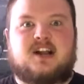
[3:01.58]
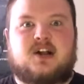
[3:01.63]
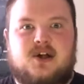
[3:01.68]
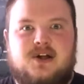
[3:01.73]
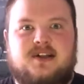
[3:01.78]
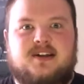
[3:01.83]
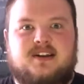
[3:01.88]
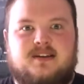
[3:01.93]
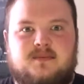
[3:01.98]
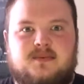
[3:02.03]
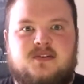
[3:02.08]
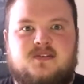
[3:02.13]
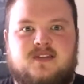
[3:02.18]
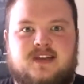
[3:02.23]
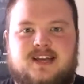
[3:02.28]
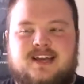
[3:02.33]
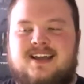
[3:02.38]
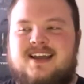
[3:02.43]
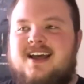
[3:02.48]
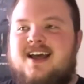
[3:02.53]
I called it a
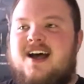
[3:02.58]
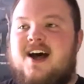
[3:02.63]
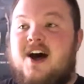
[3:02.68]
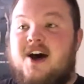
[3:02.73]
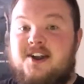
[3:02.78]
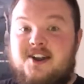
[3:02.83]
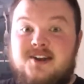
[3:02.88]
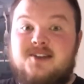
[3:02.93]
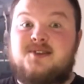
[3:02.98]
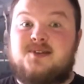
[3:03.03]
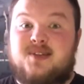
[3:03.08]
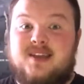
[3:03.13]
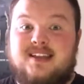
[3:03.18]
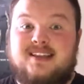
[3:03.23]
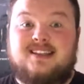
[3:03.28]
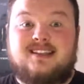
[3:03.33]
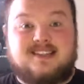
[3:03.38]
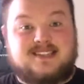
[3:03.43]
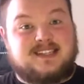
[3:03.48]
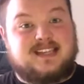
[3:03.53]
movie. Another
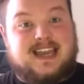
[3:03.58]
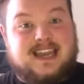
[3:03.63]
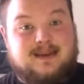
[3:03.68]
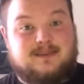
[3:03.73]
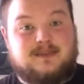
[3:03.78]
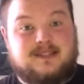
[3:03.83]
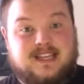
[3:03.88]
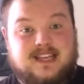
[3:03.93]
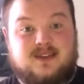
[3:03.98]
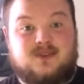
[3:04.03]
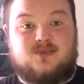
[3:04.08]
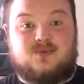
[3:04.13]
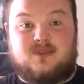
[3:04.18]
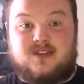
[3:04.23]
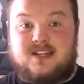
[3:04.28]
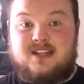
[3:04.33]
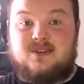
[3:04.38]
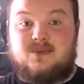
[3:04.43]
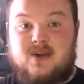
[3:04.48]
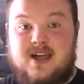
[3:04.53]
thing that this game did
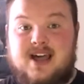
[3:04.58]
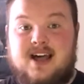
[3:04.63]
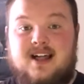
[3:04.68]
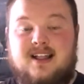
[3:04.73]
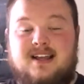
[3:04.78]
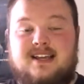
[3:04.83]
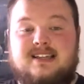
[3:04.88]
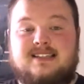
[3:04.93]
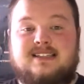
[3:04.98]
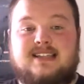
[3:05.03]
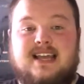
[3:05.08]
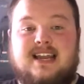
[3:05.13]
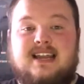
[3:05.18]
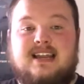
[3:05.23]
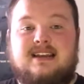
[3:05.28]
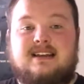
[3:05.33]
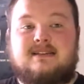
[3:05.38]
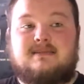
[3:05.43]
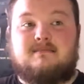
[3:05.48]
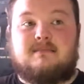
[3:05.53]
really well is that
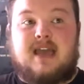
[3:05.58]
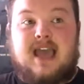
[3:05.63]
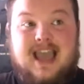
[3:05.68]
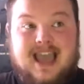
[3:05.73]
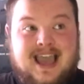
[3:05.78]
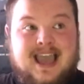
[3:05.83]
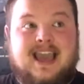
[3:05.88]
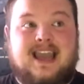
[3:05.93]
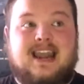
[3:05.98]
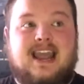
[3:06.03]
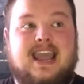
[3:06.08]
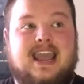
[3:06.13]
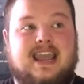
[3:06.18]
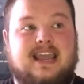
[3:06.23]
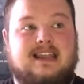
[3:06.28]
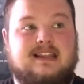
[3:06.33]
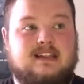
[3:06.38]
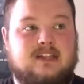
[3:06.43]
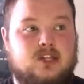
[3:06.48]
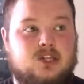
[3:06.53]
it had
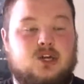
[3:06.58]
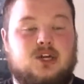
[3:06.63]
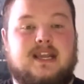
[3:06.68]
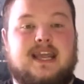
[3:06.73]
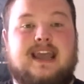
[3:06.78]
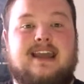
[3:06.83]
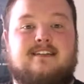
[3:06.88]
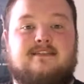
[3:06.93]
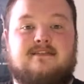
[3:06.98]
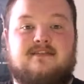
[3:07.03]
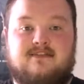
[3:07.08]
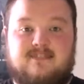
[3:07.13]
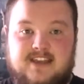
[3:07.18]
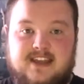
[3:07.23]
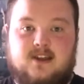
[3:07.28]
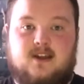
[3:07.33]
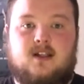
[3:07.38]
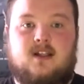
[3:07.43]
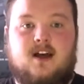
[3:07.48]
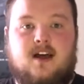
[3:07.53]
a look and
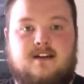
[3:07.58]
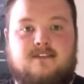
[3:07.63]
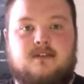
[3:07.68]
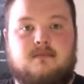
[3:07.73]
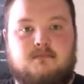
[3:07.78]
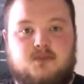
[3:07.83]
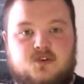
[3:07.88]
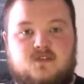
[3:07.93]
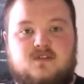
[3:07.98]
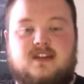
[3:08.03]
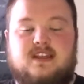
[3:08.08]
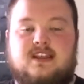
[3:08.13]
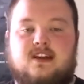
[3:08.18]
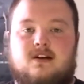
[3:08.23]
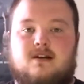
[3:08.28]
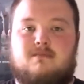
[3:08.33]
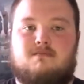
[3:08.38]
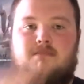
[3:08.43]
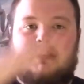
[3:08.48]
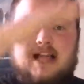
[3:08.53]
feel of a movie.
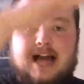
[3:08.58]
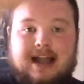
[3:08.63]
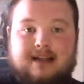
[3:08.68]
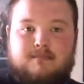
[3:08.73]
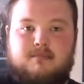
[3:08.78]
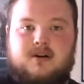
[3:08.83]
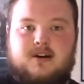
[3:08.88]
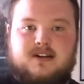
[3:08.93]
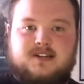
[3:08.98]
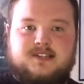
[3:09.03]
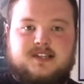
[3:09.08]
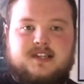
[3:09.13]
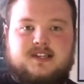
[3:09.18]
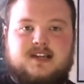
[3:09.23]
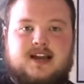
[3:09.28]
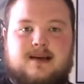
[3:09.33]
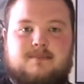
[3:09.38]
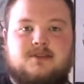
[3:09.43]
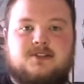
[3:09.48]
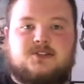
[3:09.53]
There are black bars at the
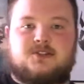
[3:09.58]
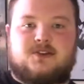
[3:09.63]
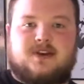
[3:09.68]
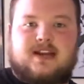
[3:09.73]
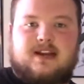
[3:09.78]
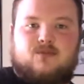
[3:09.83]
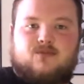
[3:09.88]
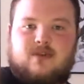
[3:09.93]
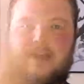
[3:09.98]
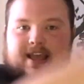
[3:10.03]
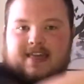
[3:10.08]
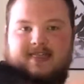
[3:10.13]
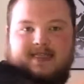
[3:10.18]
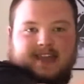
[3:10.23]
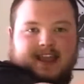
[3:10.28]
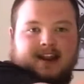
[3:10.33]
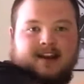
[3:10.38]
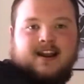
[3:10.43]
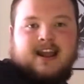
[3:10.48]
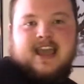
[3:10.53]
top of the screen right
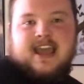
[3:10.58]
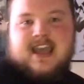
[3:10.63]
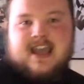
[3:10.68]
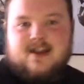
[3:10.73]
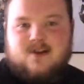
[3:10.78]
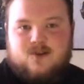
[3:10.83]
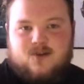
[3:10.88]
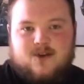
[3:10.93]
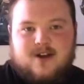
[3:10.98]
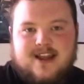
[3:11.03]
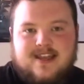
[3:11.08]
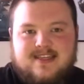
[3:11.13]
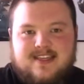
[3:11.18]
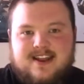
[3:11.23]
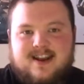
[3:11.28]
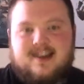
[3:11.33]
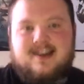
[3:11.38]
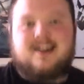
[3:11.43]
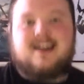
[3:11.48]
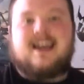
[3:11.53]
there and right
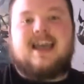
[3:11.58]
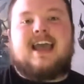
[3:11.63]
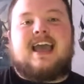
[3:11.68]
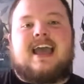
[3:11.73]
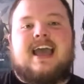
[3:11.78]
there.